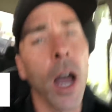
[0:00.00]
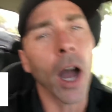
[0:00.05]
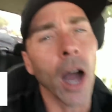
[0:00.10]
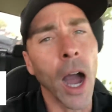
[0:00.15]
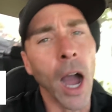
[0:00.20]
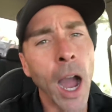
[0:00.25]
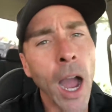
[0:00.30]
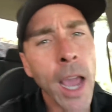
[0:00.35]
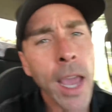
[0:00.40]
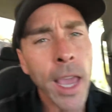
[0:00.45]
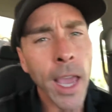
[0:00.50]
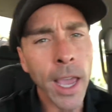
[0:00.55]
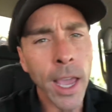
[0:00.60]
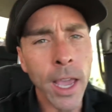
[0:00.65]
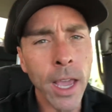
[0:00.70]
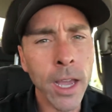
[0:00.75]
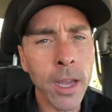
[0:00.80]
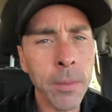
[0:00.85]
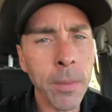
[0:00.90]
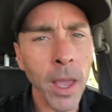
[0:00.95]
I
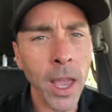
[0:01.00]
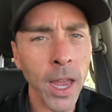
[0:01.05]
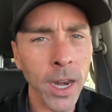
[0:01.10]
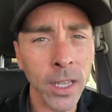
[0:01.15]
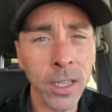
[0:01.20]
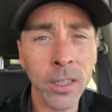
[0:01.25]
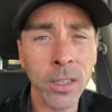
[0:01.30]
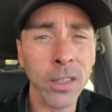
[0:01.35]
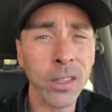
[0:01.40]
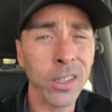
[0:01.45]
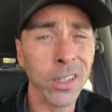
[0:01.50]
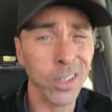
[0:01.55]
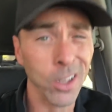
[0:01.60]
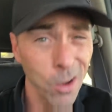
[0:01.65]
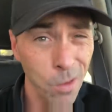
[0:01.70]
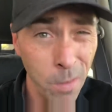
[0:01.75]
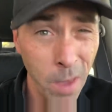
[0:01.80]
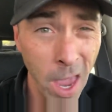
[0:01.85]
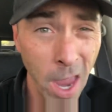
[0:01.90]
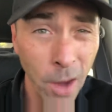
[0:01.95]
am headed to the
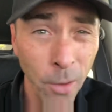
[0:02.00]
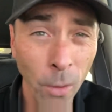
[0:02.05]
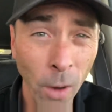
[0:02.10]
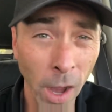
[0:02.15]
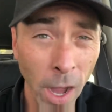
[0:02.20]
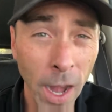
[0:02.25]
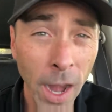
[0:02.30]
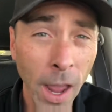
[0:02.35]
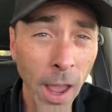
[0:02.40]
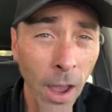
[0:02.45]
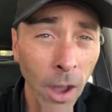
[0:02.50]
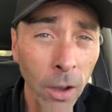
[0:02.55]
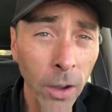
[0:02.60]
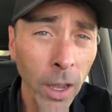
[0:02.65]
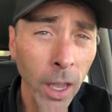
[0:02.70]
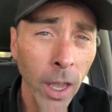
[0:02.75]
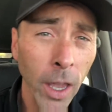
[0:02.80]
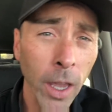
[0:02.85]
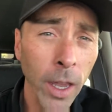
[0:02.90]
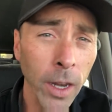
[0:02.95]
domain right now.
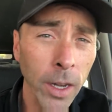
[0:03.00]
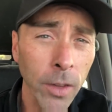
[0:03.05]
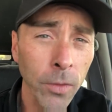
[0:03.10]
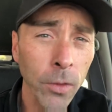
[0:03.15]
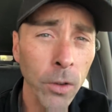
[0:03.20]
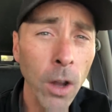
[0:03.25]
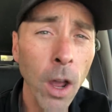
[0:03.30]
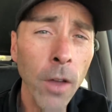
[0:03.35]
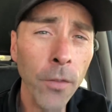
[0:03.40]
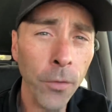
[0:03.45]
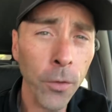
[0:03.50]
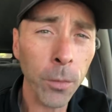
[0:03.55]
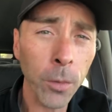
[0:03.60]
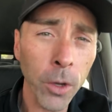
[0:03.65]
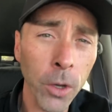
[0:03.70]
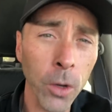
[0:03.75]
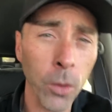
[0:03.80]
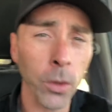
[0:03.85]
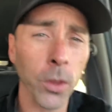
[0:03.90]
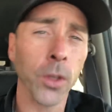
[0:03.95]
And if you're not
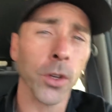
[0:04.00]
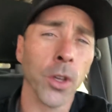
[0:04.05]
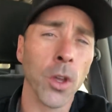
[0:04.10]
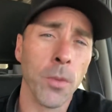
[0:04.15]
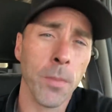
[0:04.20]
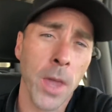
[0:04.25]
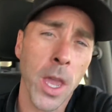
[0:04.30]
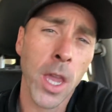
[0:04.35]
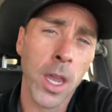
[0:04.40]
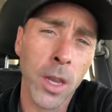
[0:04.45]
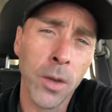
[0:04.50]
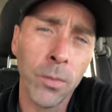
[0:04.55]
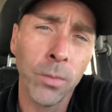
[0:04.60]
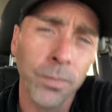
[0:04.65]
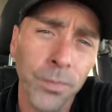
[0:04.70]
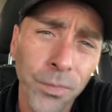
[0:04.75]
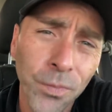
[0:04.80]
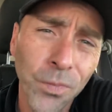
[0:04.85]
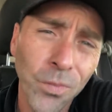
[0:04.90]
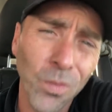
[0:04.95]
familiar with the domain,
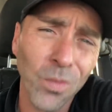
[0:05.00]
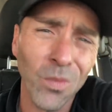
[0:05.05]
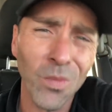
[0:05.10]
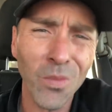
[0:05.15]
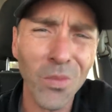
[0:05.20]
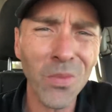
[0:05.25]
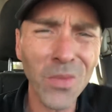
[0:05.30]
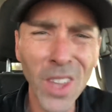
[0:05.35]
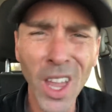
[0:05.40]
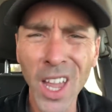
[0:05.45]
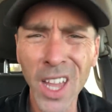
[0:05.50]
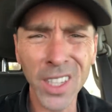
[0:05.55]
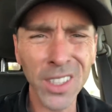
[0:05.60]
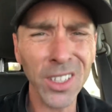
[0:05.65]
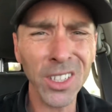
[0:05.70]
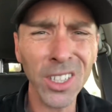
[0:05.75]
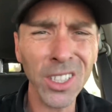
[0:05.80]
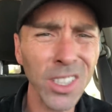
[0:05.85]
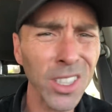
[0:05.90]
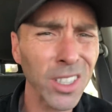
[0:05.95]

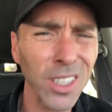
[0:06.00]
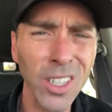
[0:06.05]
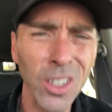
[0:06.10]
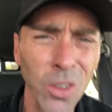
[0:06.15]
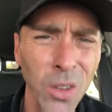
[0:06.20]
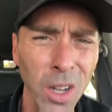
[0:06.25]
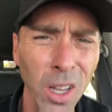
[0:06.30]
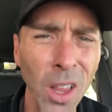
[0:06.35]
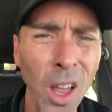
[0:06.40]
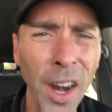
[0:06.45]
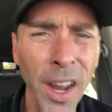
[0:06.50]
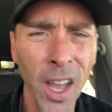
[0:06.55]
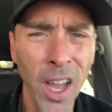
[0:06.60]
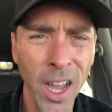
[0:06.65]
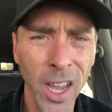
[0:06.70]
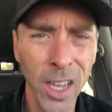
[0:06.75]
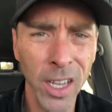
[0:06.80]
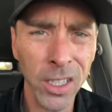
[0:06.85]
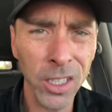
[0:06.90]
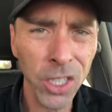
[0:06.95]
it's just, you know, a lot of
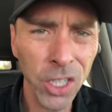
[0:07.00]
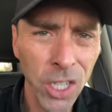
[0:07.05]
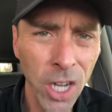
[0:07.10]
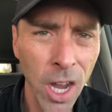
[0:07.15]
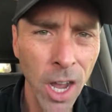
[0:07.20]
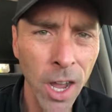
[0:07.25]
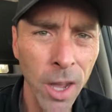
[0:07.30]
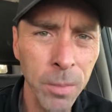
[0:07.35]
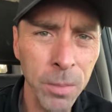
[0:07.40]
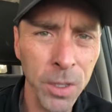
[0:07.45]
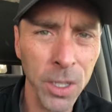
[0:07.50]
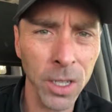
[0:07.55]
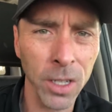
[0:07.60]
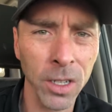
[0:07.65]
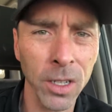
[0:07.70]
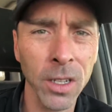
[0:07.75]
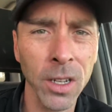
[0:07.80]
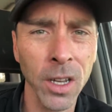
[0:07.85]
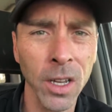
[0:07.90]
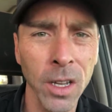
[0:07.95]
high-end shops
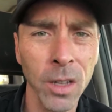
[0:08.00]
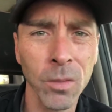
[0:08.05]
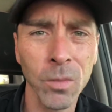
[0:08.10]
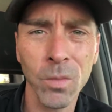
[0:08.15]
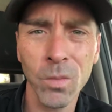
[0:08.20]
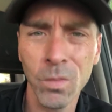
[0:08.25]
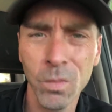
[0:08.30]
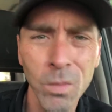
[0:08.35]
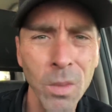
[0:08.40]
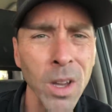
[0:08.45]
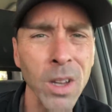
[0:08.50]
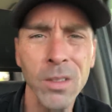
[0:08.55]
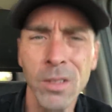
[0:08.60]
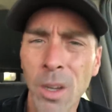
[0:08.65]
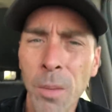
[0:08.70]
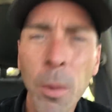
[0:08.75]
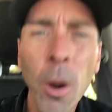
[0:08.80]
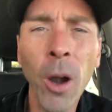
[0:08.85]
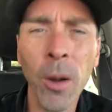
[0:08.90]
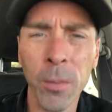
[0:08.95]
and uh,
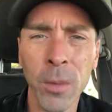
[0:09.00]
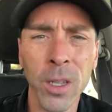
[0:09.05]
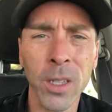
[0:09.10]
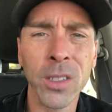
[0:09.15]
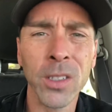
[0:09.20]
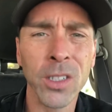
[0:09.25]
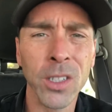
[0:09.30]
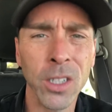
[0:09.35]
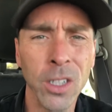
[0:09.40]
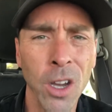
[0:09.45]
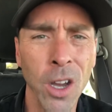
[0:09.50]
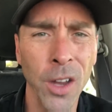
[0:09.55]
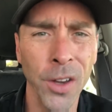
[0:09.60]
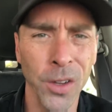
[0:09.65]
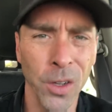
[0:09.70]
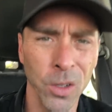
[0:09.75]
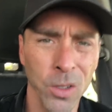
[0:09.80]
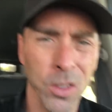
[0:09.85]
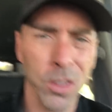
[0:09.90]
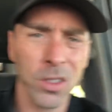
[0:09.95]
apartments and
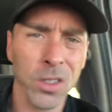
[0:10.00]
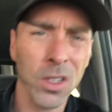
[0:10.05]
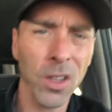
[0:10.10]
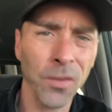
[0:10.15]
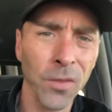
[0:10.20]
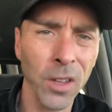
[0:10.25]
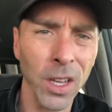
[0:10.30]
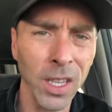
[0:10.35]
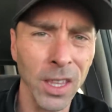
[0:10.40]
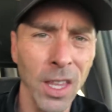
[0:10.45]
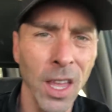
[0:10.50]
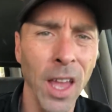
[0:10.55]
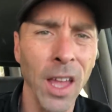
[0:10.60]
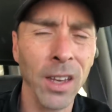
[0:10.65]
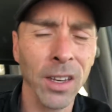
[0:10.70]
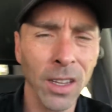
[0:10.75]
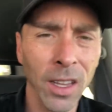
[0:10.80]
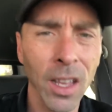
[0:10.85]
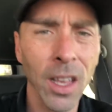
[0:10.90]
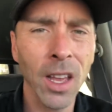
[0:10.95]
condos and stuff like that.